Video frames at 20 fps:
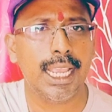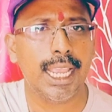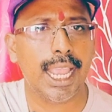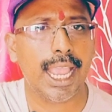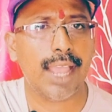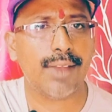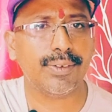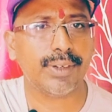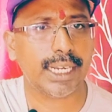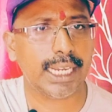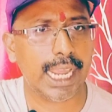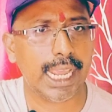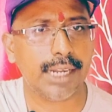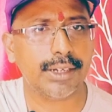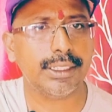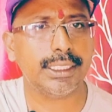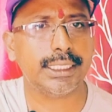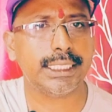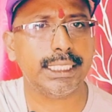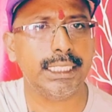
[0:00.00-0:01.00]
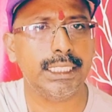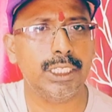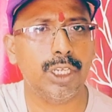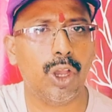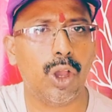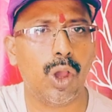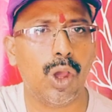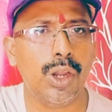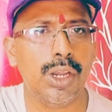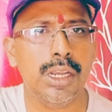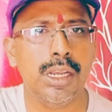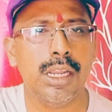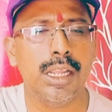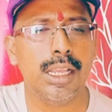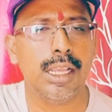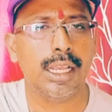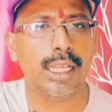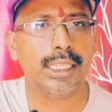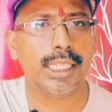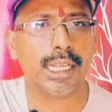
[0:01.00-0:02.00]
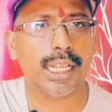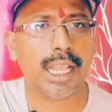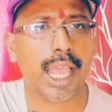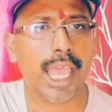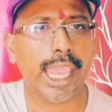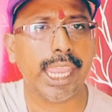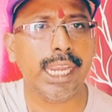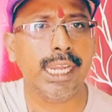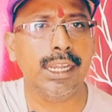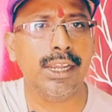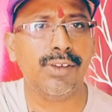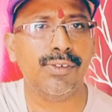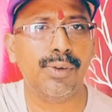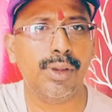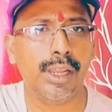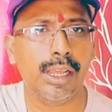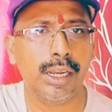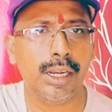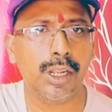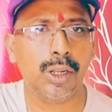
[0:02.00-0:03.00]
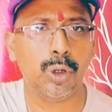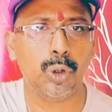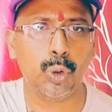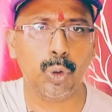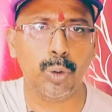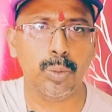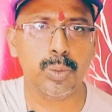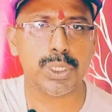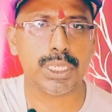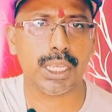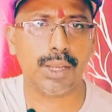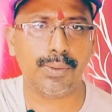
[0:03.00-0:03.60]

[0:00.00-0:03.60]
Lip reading: have clarity on the kind of learner groups